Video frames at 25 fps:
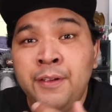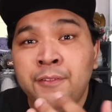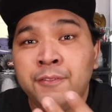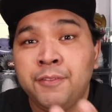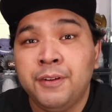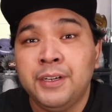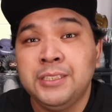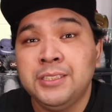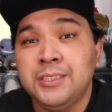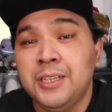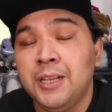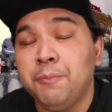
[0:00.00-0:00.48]

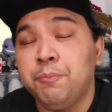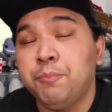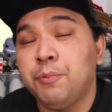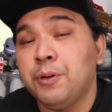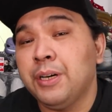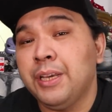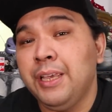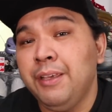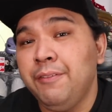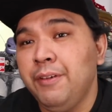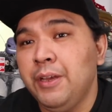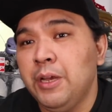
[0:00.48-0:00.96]
First up,
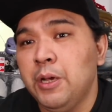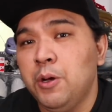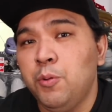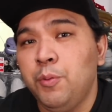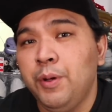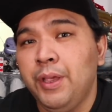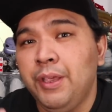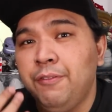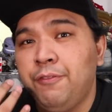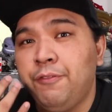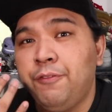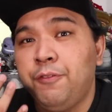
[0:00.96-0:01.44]
we're giving
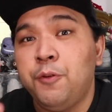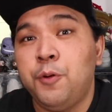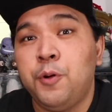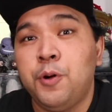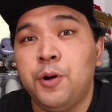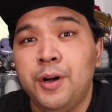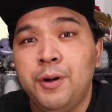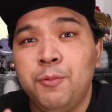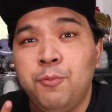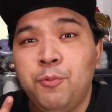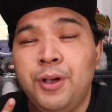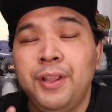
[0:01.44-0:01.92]
away
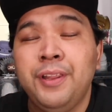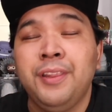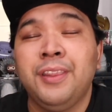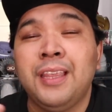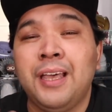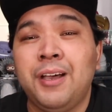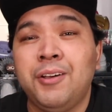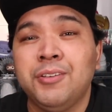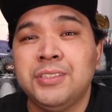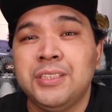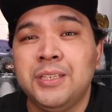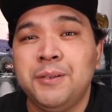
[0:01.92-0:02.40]
four one
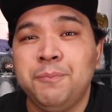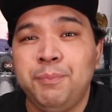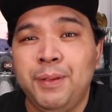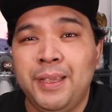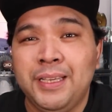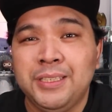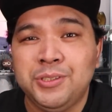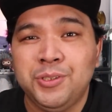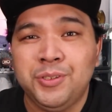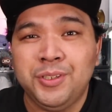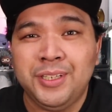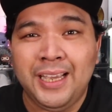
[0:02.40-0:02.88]
thousand
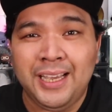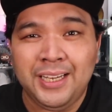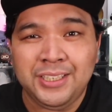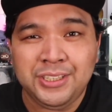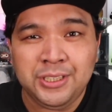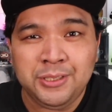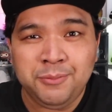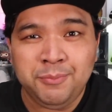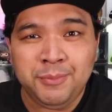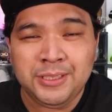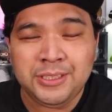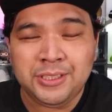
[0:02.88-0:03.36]
peso
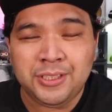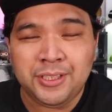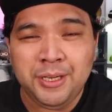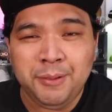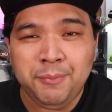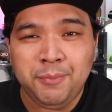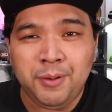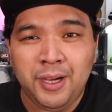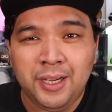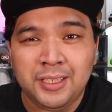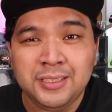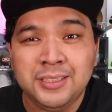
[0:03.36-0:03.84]
gadget
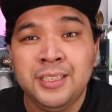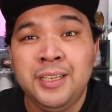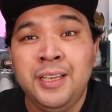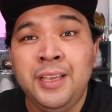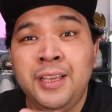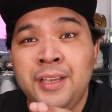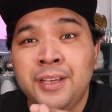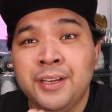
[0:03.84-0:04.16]
mystery box